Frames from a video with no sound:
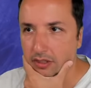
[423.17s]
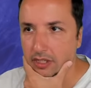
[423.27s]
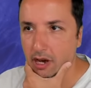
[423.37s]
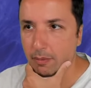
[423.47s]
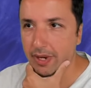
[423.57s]

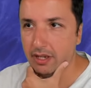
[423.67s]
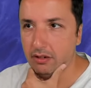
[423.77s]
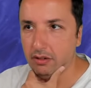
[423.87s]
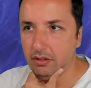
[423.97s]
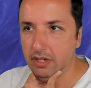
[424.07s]
Now my
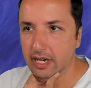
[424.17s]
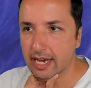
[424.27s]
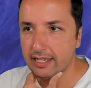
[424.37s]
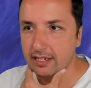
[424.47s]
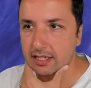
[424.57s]

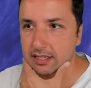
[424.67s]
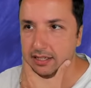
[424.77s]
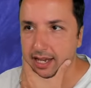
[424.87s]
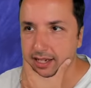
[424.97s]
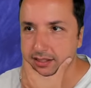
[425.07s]
knight is
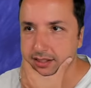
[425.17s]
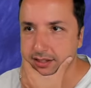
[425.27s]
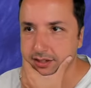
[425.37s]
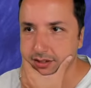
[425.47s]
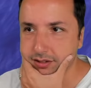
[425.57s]
attacked.
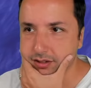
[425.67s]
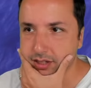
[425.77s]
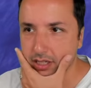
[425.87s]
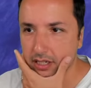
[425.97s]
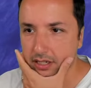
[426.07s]

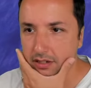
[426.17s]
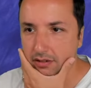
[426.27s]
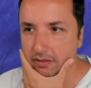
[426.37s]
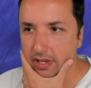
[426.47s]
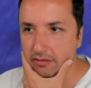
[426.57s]
Can I
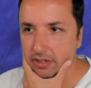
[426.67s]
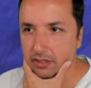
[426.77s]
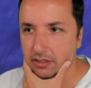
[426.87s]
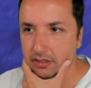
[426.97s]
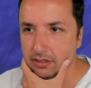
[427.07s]
survive it?